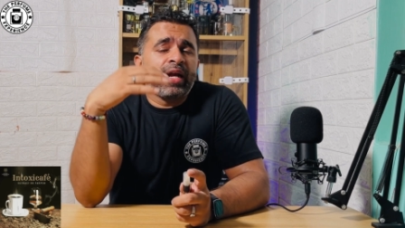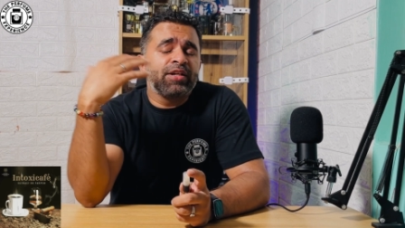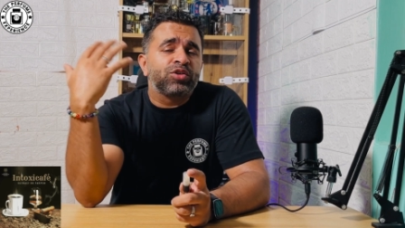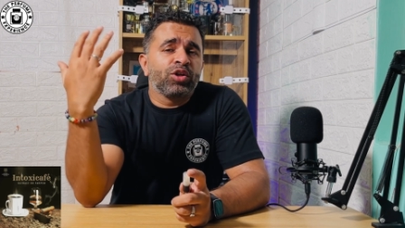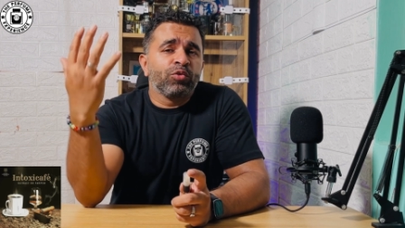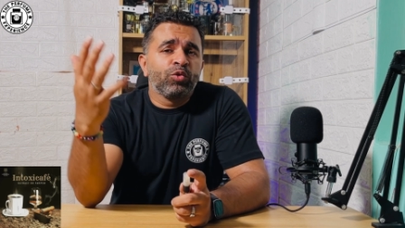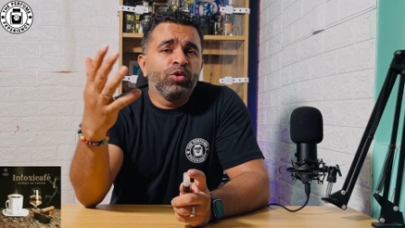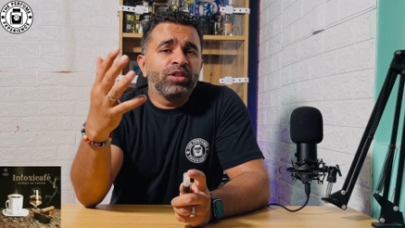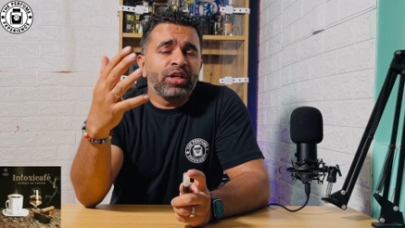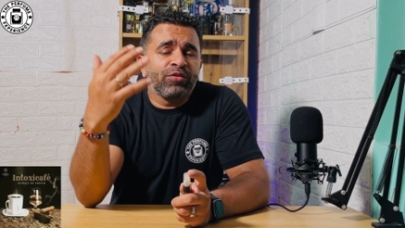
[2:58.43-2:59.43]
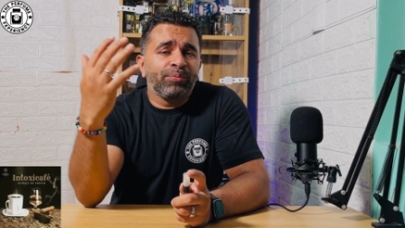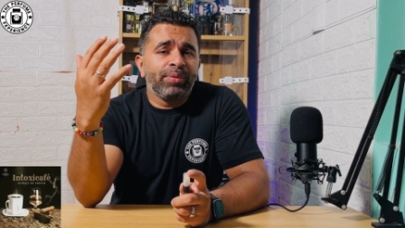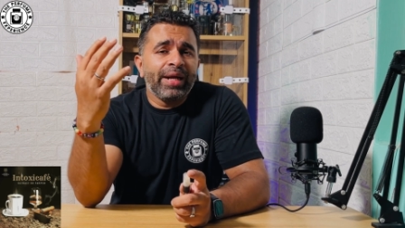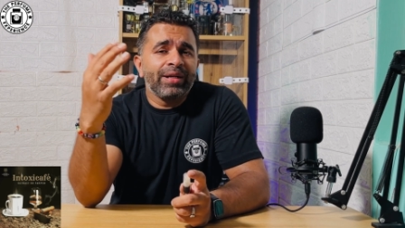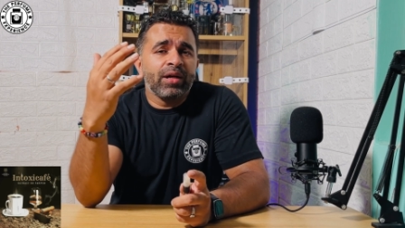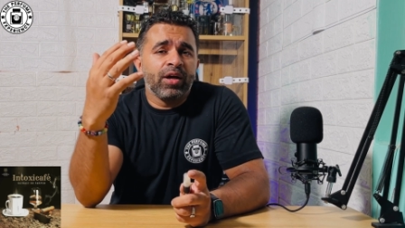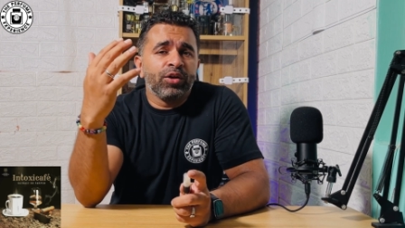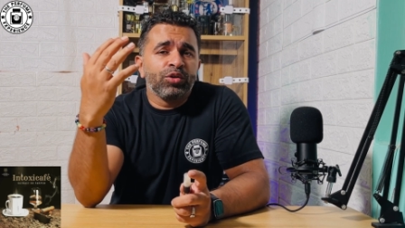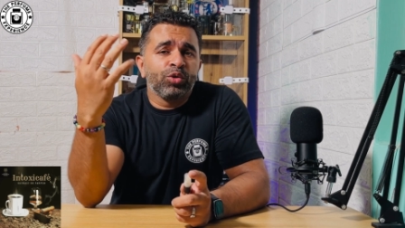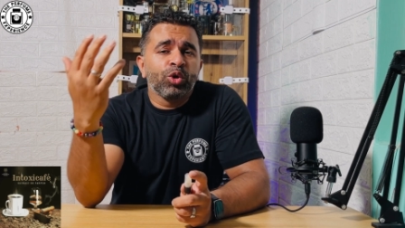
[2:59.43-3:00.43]
and it's got a good set of blend,
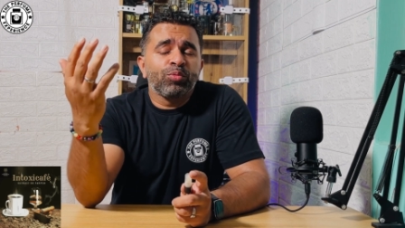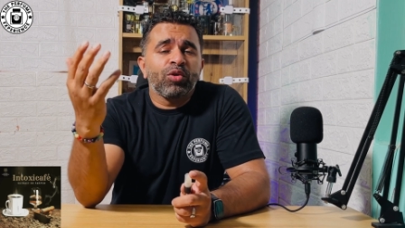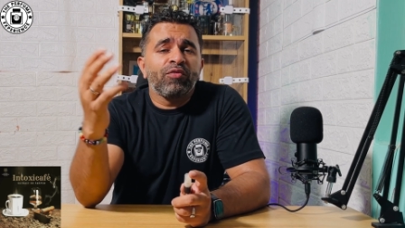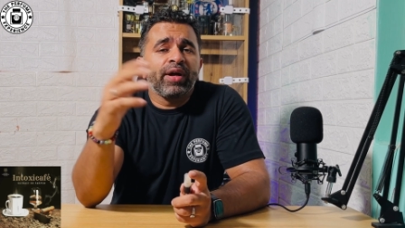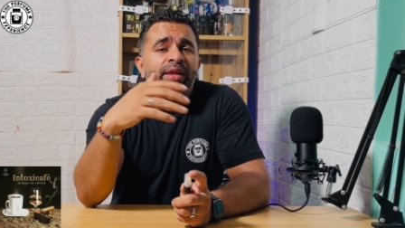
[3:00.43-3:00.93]
note profile